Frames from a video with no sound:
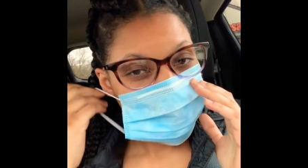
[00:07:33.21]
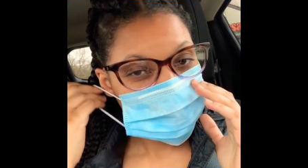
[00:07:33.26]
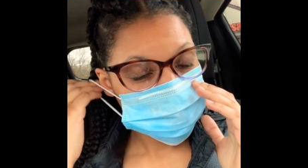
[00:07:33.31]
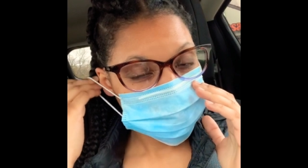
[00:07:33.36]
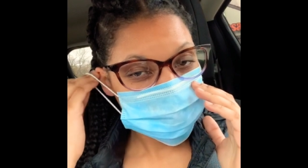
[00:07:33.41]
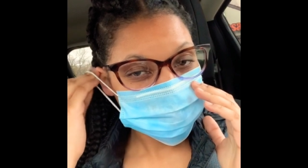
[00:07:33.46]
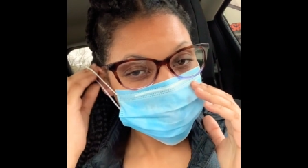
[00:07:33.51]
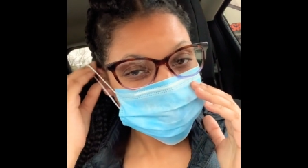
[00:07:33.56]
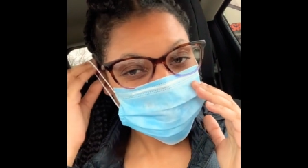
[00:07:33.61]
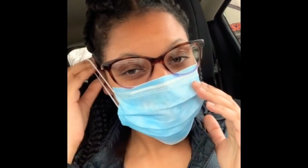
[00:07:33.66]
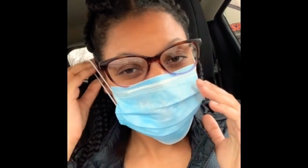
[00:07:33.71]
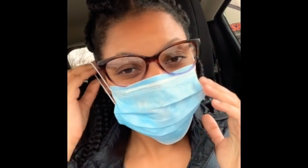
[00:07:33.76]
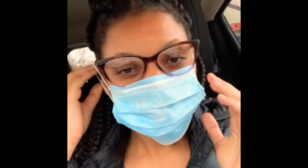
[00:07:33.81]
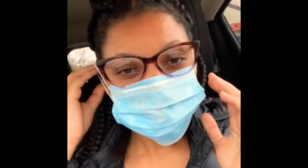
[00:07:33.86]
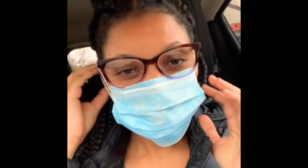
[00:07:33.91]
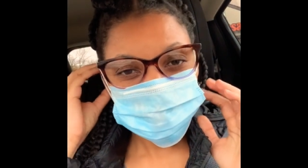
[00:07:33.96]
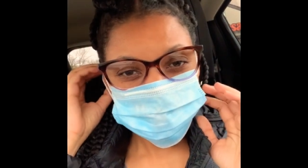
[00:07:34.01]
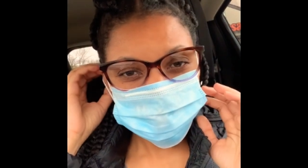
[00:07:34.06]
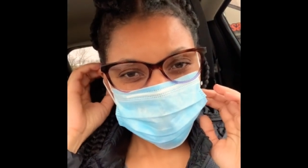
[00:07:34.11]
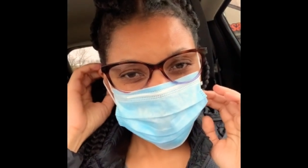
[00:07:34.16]
But please,
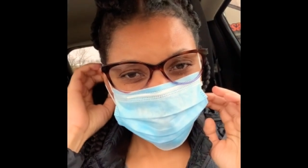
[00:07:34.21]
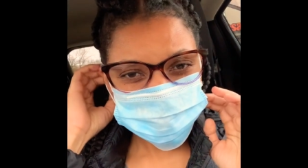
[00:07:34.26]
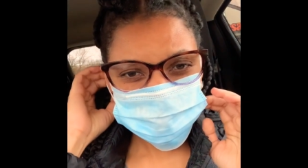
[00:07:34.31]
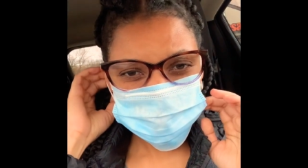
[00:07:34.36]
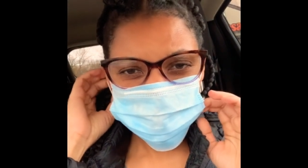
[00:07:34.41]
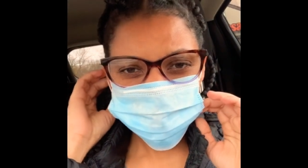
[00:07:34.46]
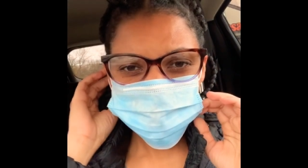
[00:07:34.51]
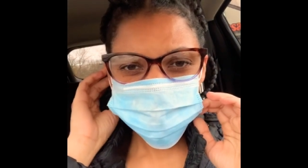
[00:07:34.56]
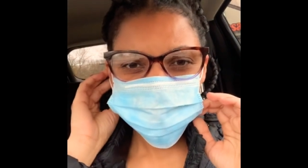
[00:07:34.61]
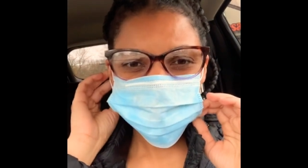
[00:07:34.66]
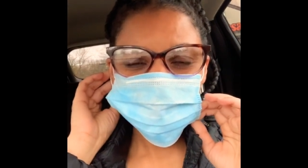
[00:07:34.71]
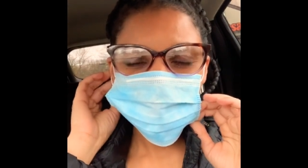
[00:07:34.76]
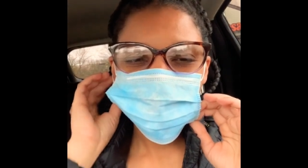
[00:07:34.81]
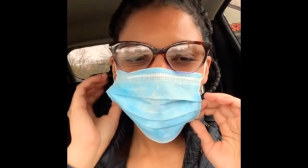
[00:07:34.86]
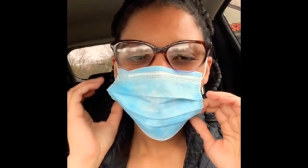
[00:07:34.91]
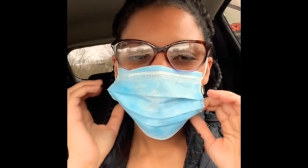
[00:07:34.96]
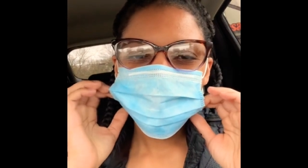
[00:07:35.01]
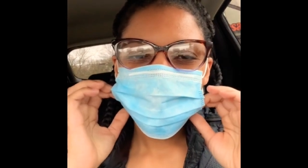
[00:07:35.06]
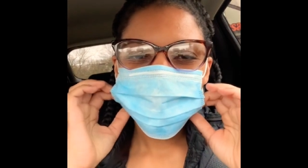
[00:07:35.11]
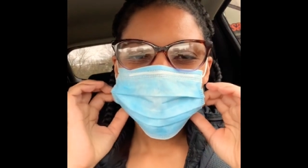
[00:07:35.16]
somebody come up with,
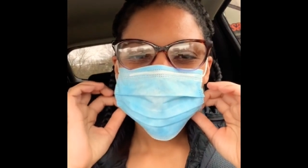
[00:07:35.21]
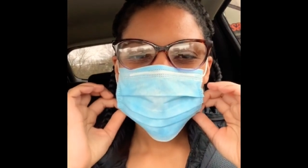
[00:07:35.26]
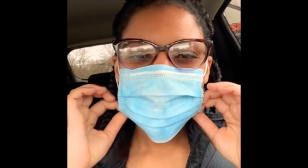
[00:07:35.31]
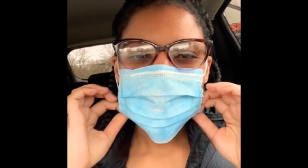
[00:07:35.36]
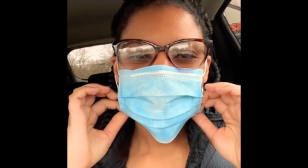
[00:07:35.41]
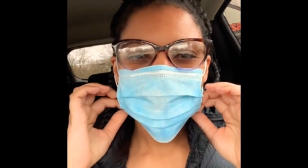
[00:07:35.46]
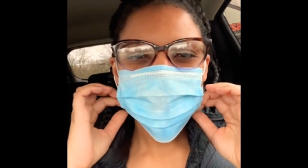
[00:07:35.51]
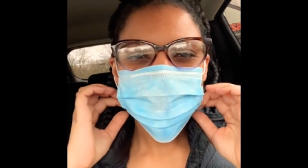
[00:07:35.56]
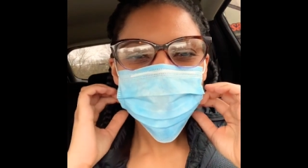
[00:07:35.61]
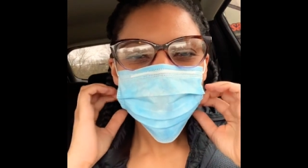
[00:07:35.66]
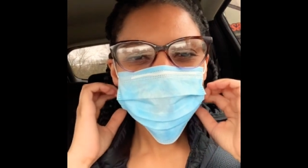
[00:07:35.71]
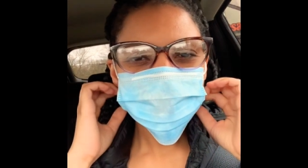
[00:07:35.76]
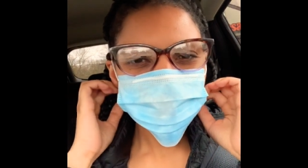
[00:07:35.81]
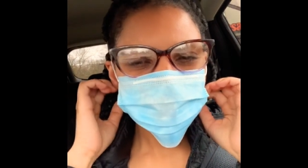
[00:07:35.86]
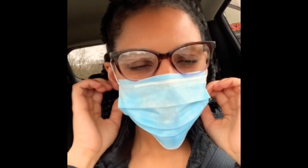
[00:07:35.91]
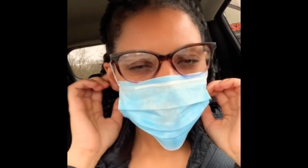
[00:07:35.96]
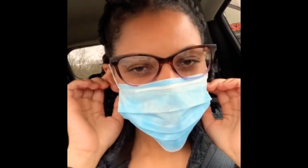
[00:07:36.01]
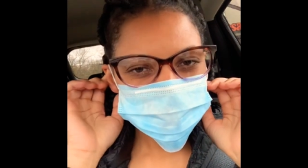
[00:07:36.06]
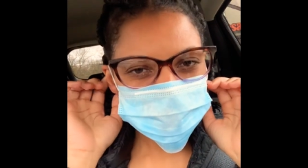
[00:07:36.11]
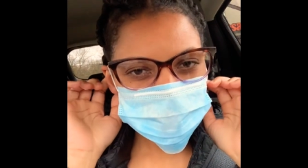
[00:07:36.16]
how can
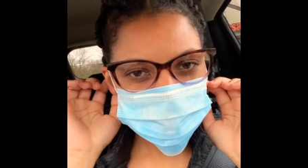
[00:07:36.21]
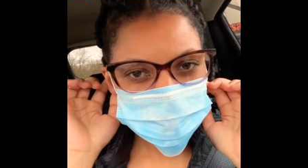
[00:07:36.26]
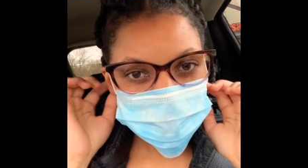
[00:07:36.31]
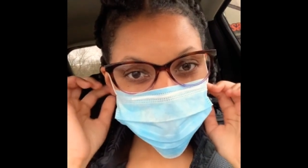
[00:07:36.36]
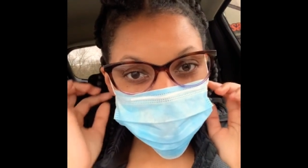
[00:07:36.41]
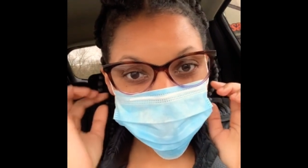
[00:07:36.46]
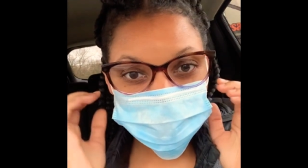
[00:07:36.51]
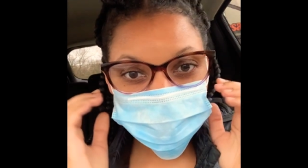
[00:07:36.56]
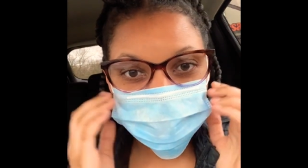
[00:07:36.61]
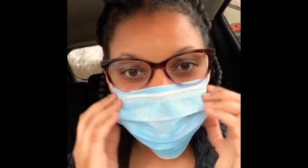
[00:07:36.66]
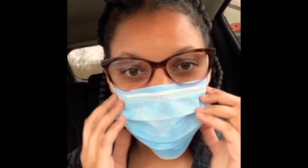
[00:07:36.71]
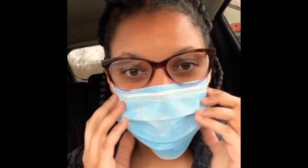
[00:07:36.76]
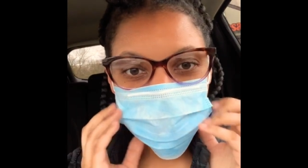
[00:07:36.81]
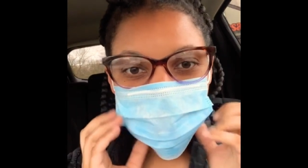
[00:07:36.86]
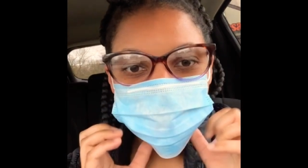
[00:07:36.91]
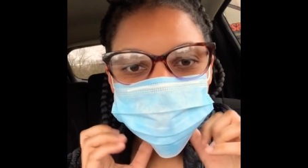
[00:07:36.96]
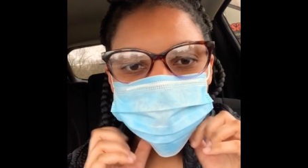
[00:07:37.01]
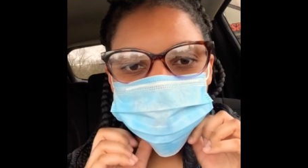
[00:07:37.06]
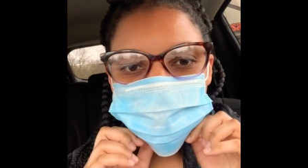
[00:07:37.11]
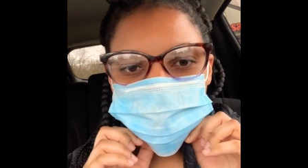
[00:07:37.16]
us people with
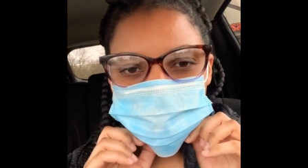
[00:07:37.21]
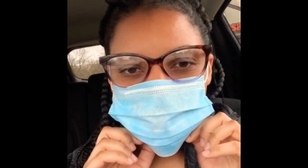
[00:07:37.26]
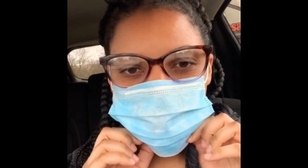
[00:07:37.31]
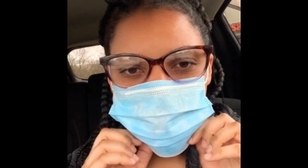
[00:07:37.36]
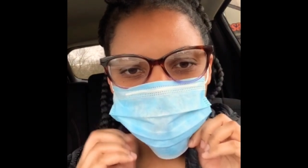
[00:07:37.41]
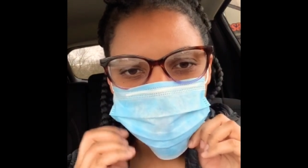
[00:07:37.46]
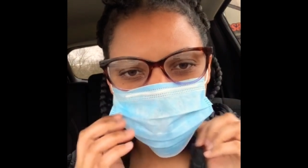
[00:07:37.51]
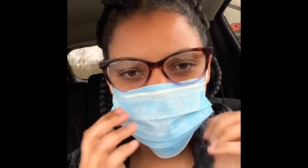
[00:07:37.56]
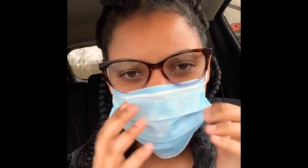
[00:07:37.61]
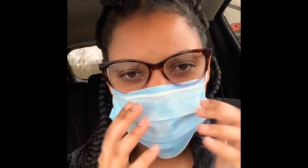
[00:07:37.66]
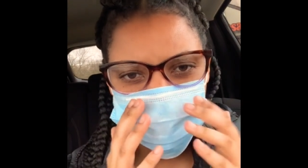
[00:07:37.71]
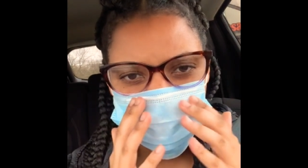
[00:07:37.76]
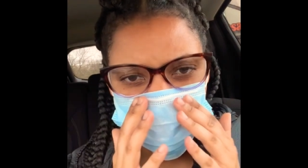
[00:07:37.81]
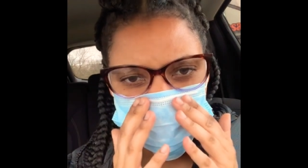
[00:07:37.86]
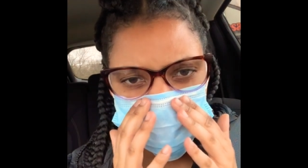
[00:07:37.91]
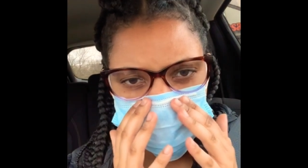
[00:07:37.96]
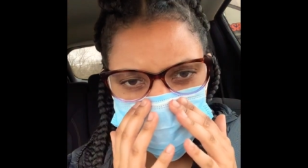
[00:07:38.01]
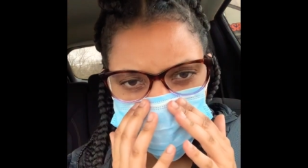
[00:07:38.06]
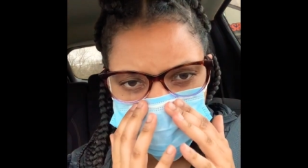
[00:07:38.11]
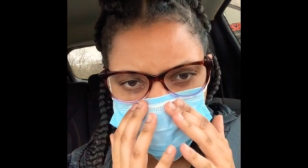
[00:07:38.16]
glasses use these